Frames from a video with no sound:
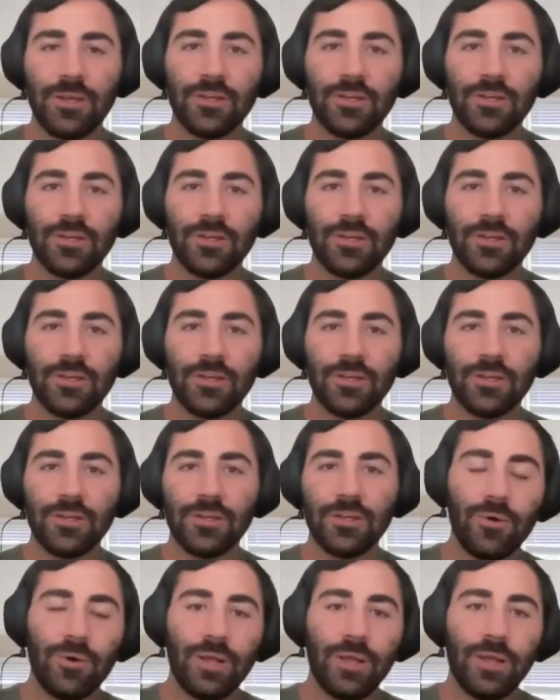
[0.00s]

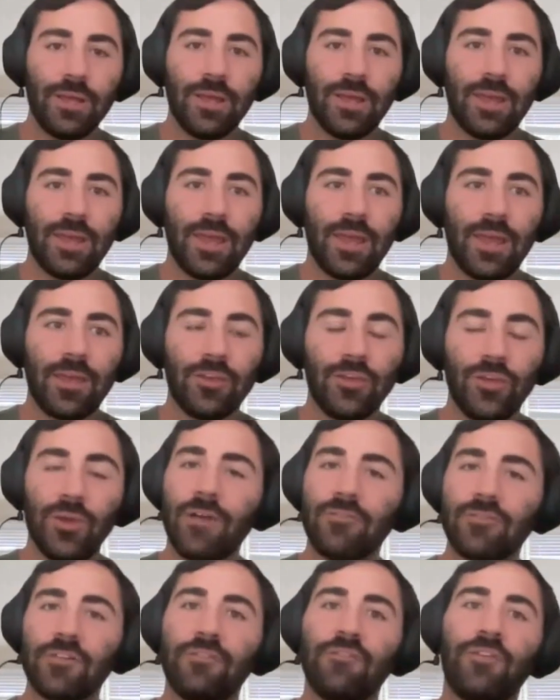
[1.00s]
So you
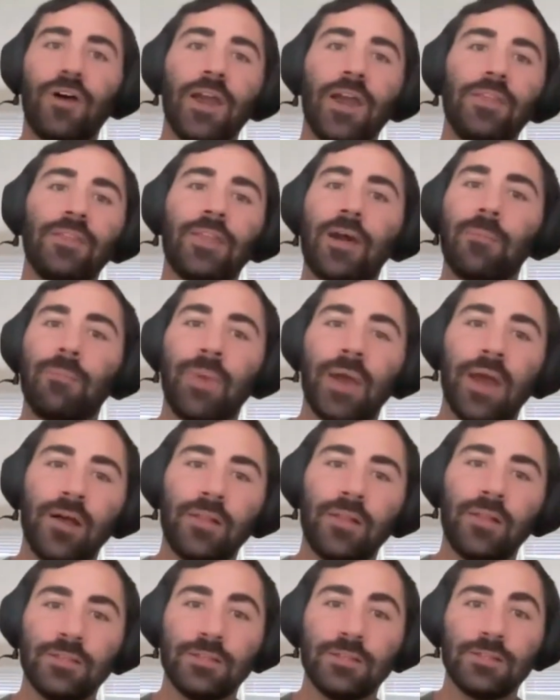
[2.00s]
have to find that
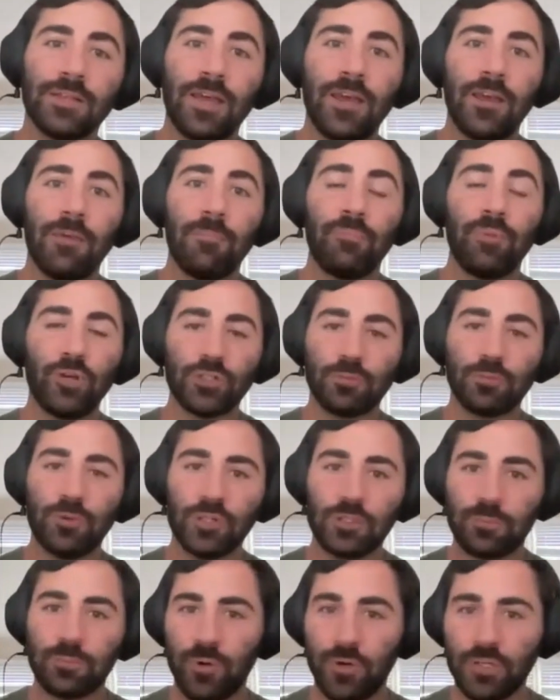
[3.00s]
balance, push,
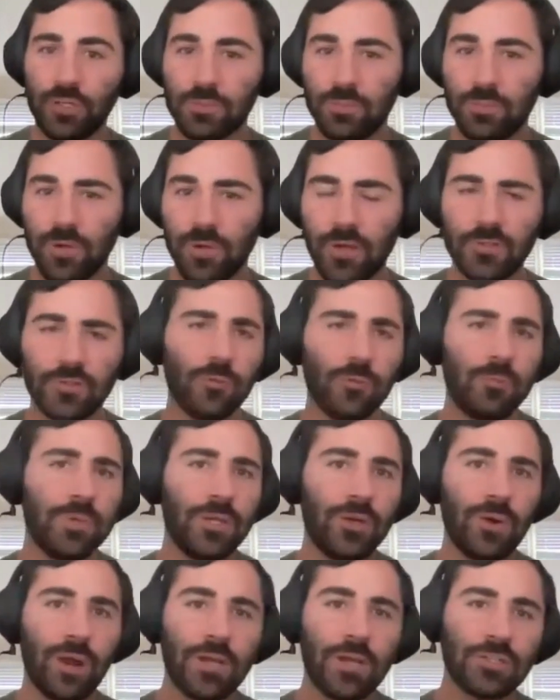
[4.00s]
but also be
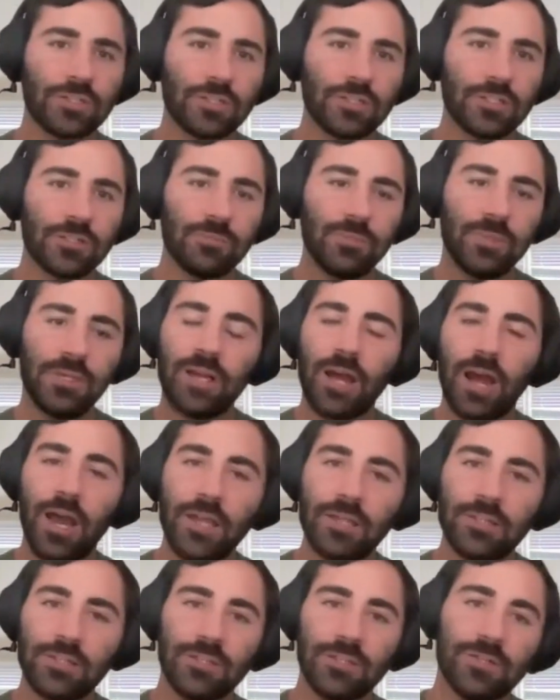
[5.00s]
gracious, be
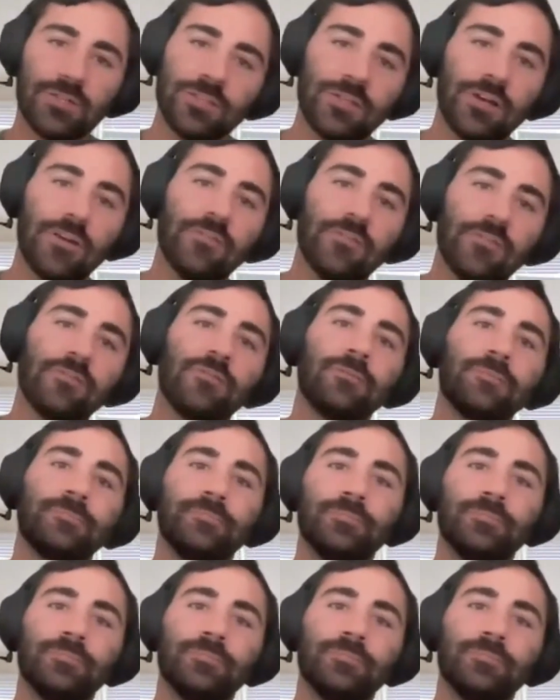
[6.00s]
kind to yourself.